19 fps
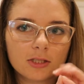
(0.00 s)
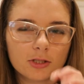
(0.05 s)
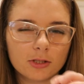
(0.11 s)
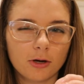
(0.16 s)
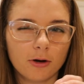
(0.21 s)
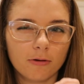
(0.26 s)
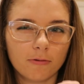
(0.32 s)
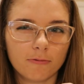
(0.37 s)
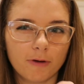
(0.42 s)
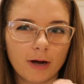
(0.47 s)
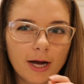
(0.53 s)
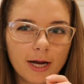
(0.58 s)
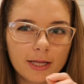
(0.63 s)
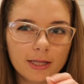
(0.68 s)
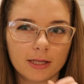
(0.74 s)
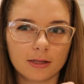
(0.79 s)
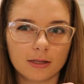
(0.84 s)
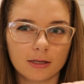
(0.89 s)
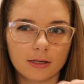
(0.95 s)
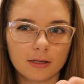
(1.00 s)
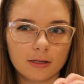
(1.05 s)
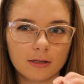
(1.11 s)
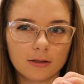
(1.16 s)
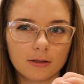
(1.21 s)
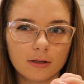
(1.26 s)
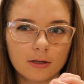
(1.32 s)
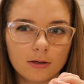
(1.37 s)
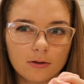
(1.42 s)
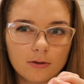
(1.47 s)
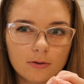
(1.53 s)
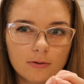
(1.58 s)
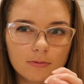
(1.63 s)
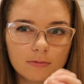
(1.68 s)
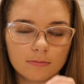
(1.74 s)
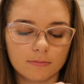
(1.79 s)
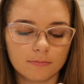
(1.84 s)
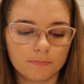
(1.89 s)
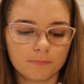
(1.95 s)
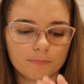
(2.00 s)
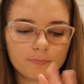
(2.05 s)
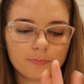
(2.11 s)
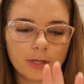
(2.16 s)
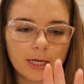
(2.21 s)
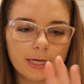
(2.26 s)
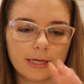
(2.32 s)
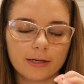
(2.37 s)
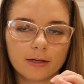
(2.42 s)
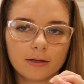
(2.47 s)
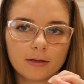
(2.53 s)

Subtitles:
so fine that the little like